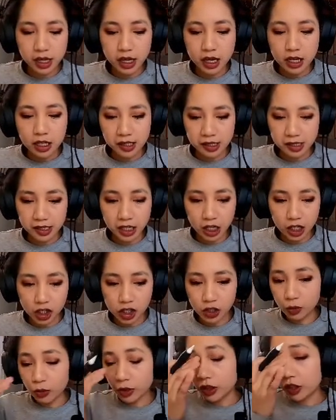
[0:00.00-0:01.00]
discussion
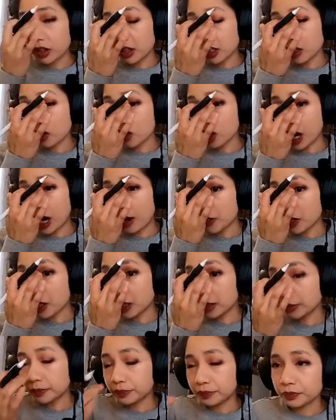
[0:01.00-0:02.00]
within this chapter.
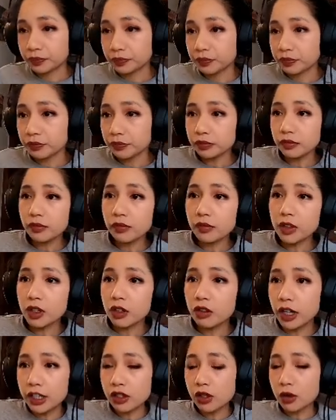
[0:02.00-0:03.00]
All
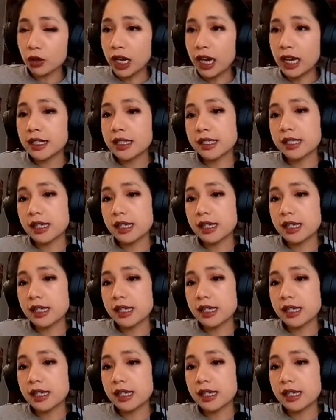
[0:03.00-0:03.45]
right, so let's